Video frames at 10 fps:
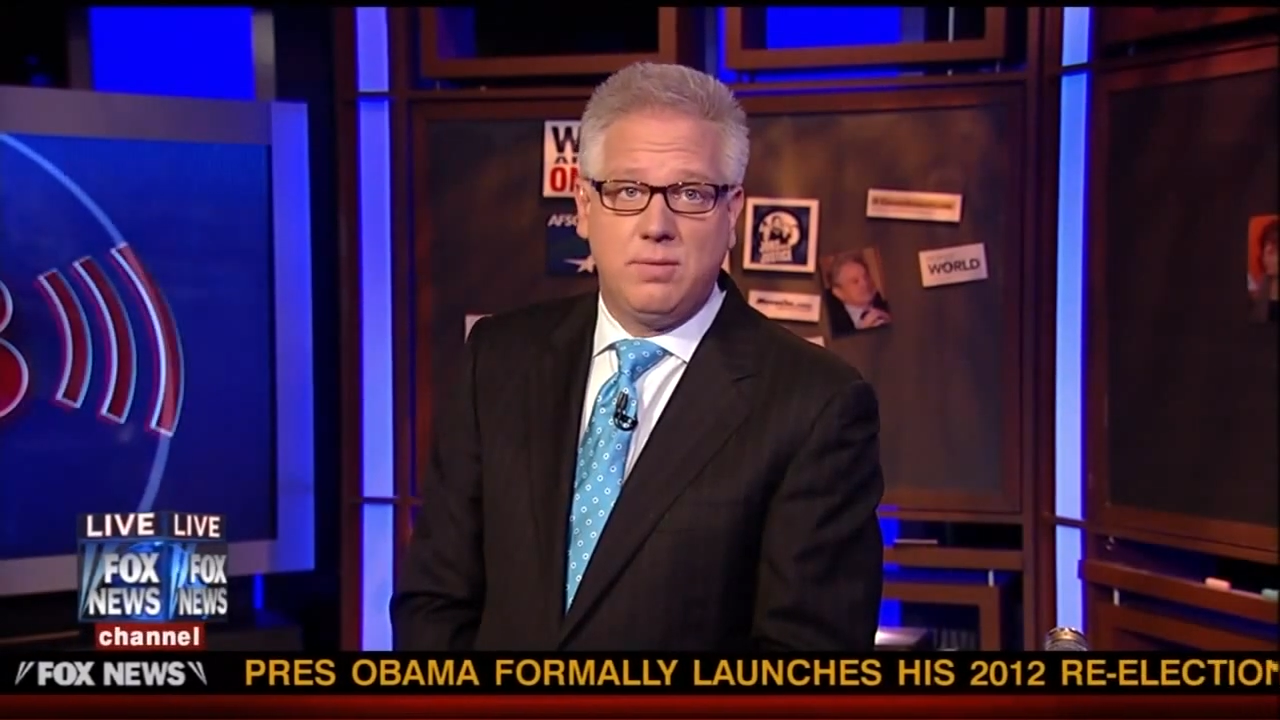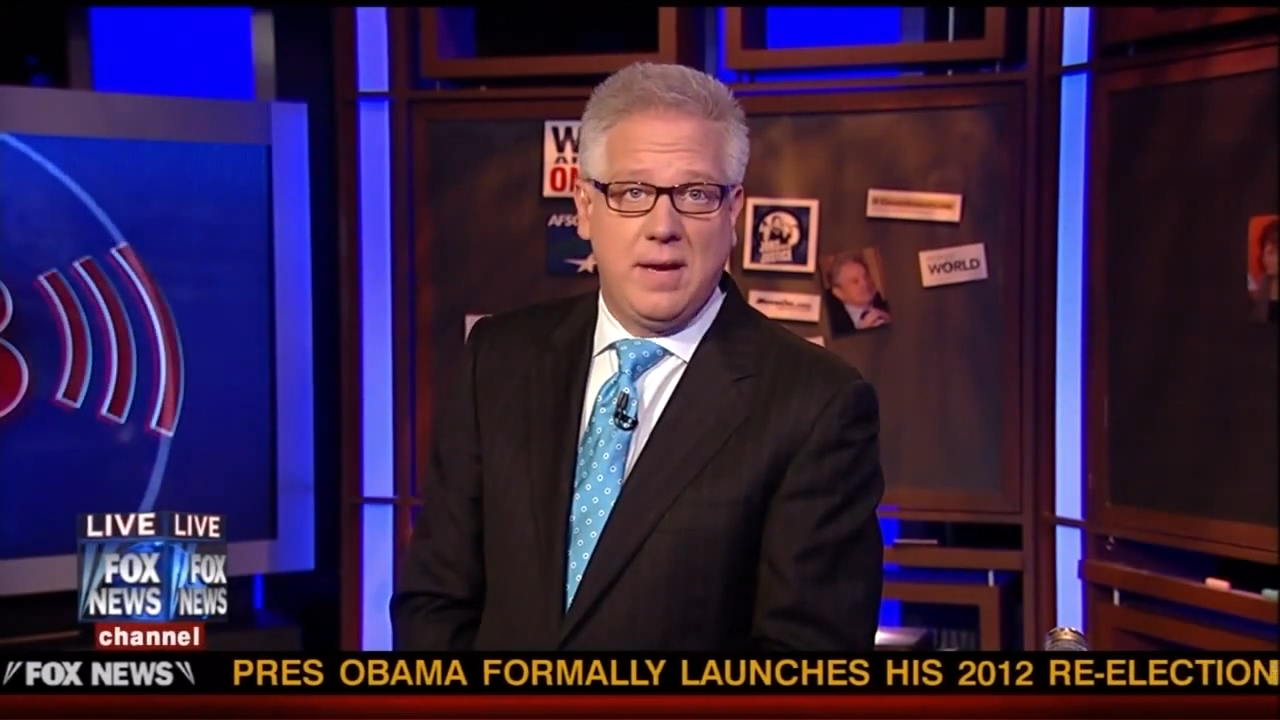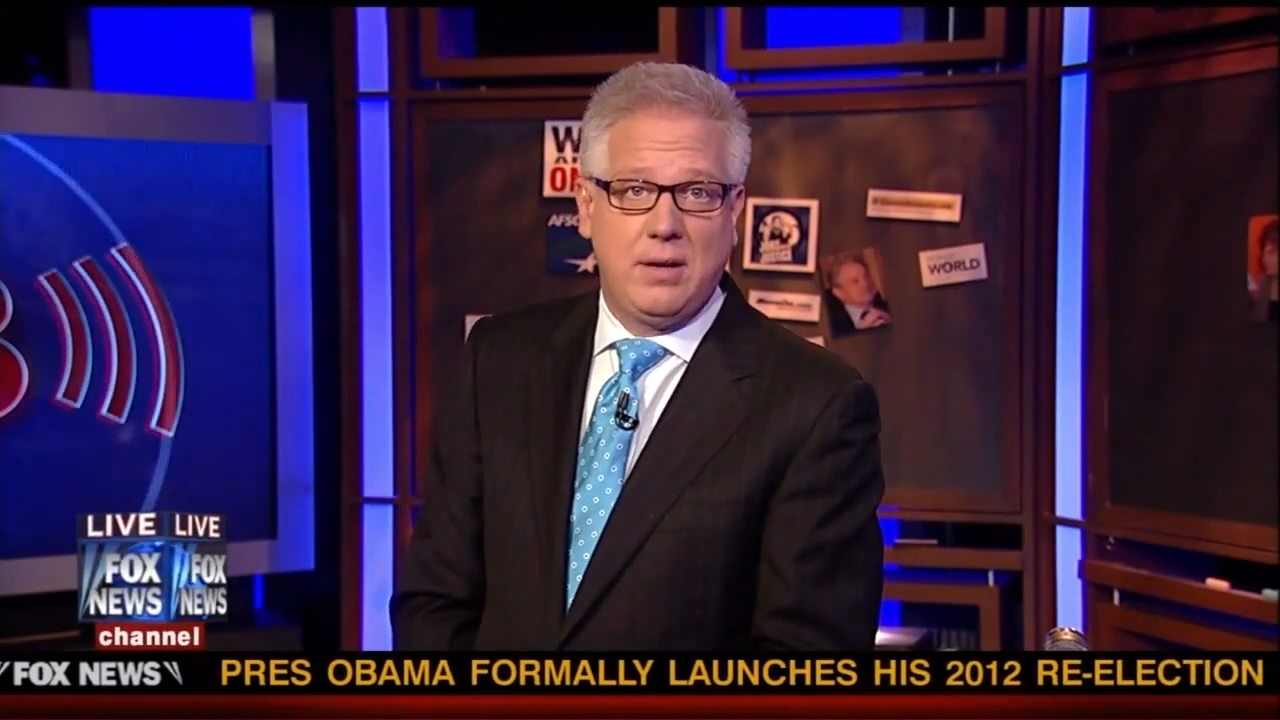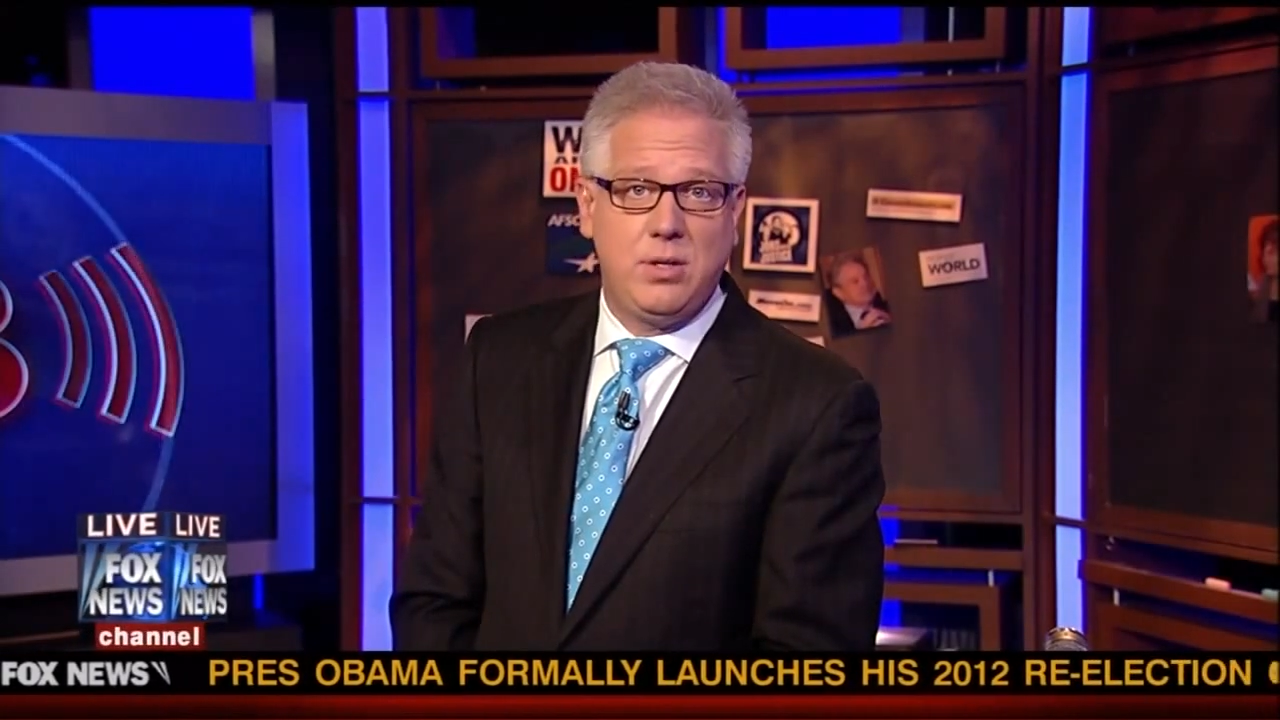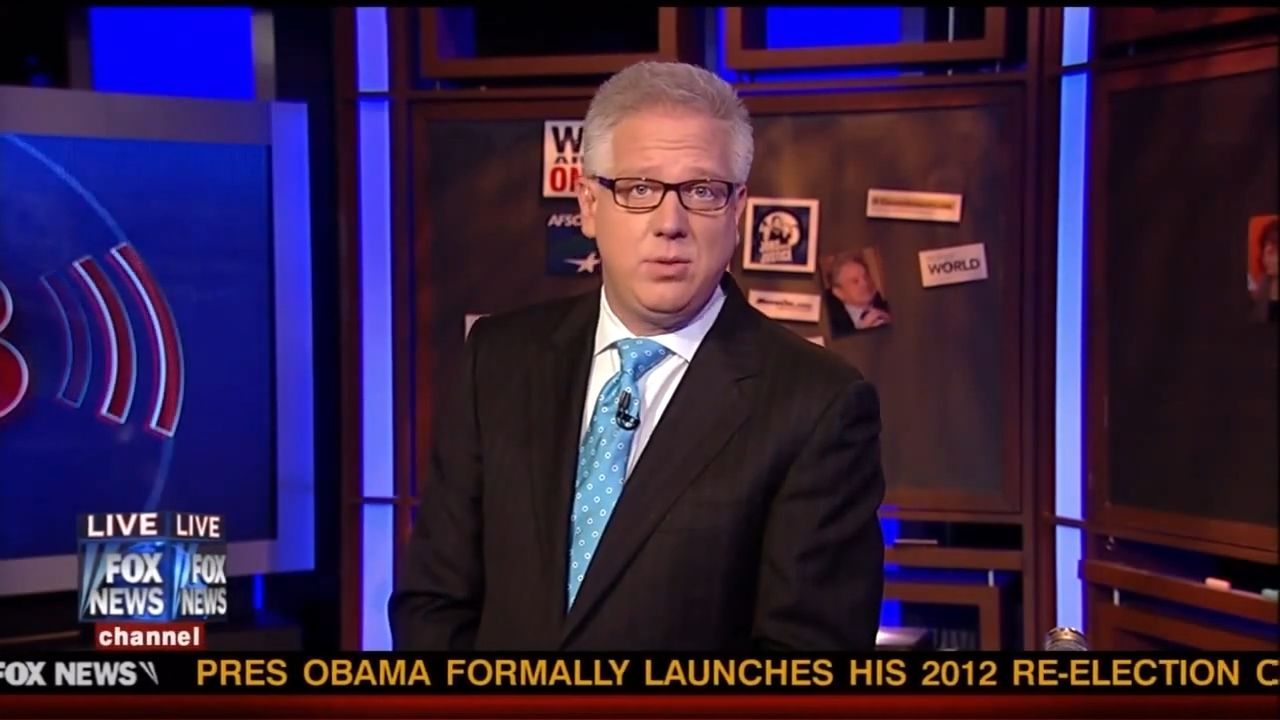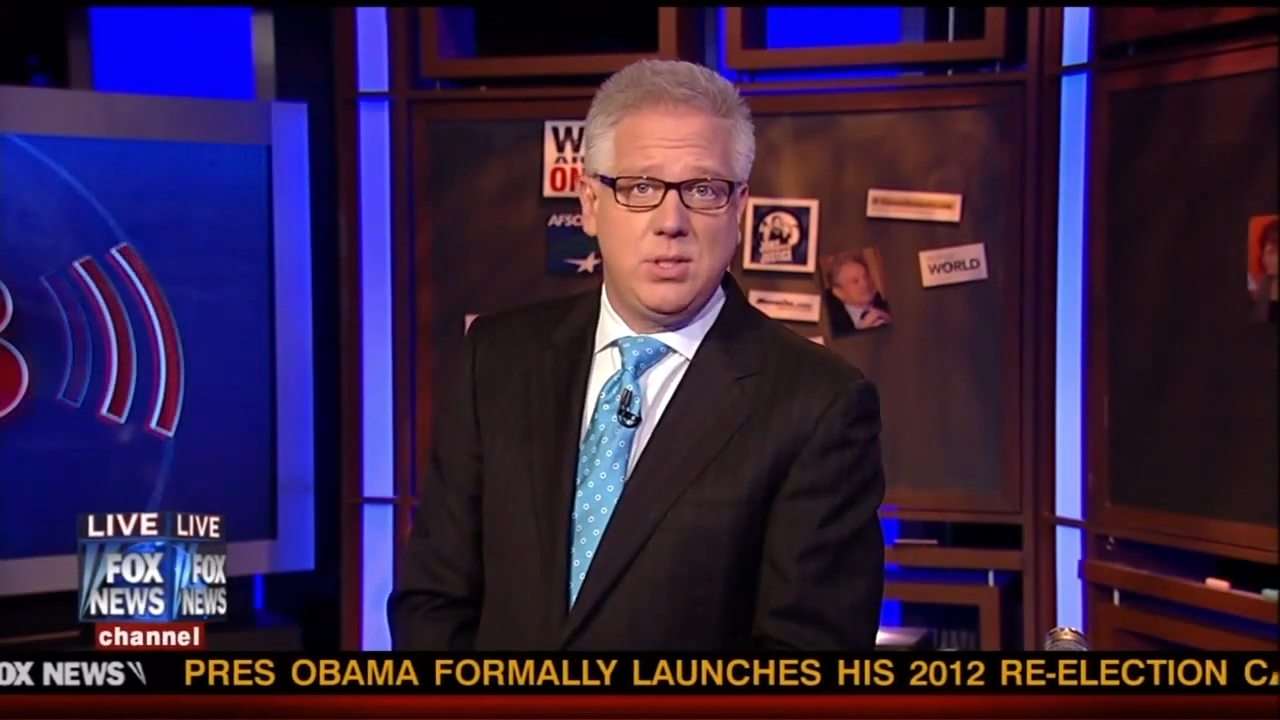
values